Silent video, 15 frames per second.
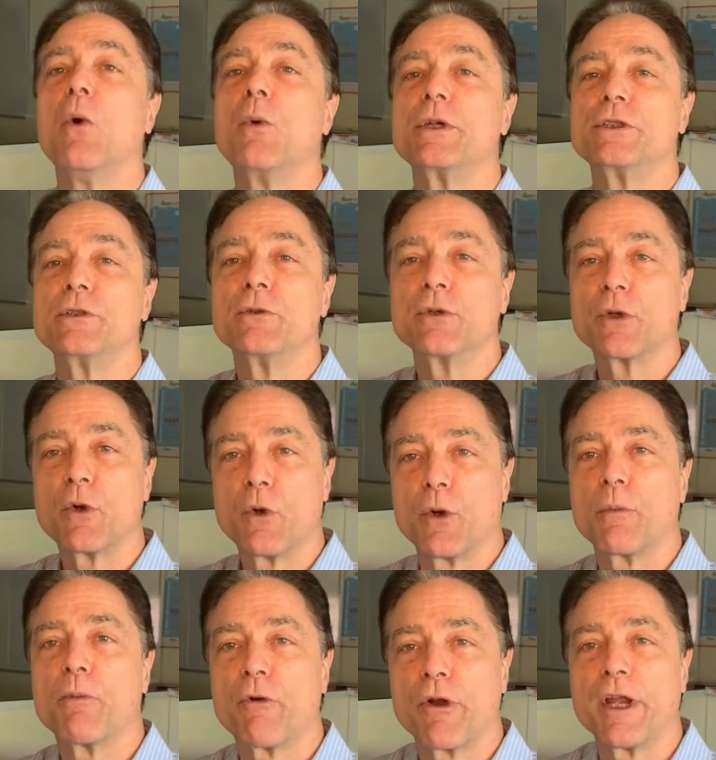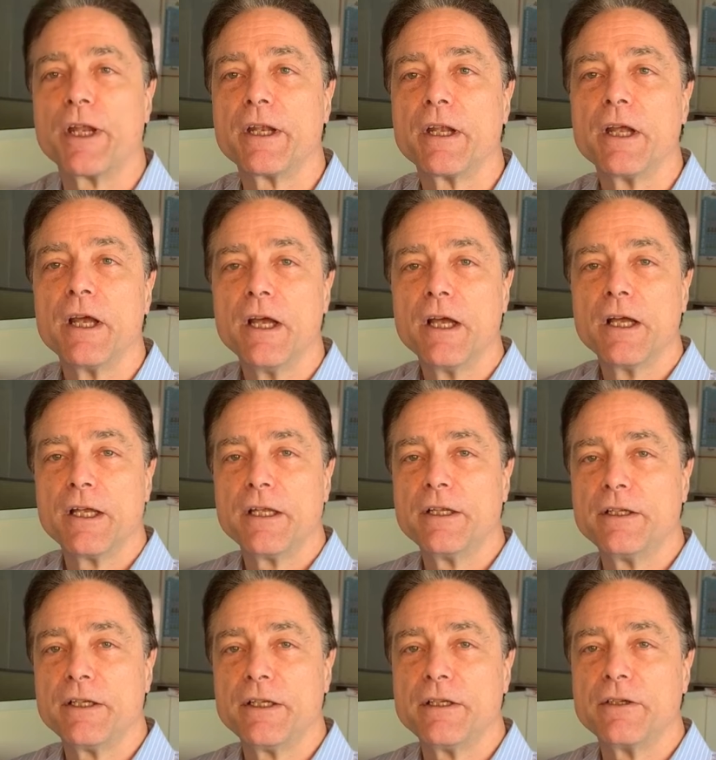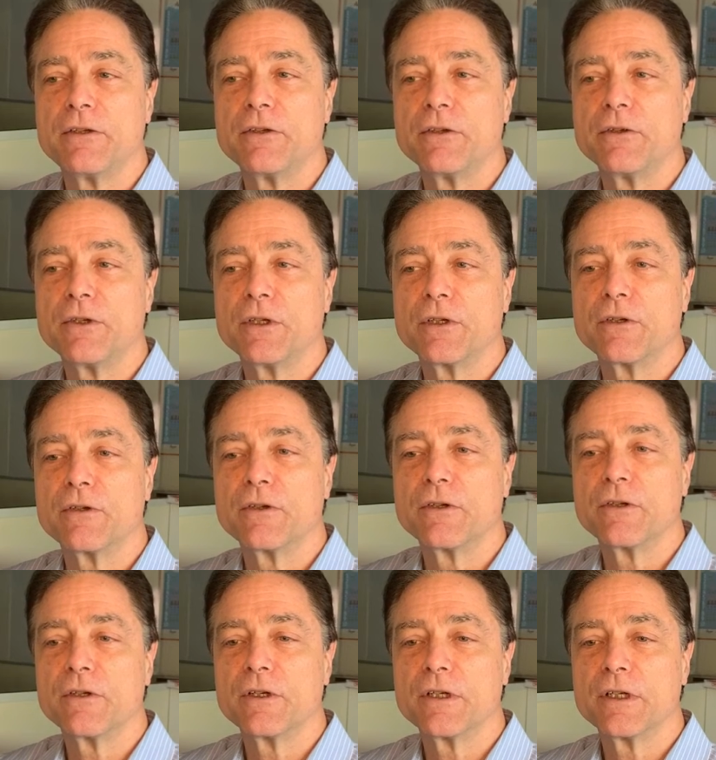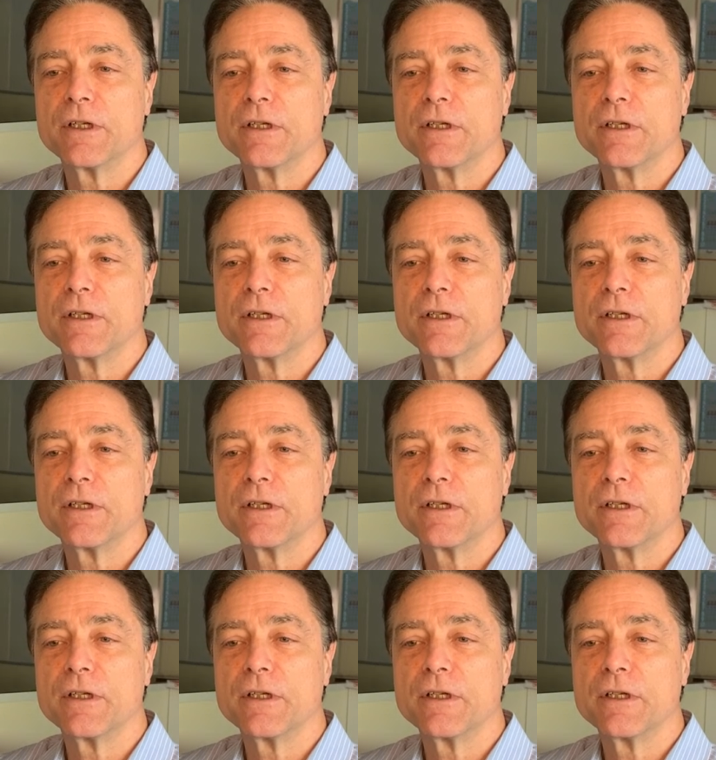which you incorporate into your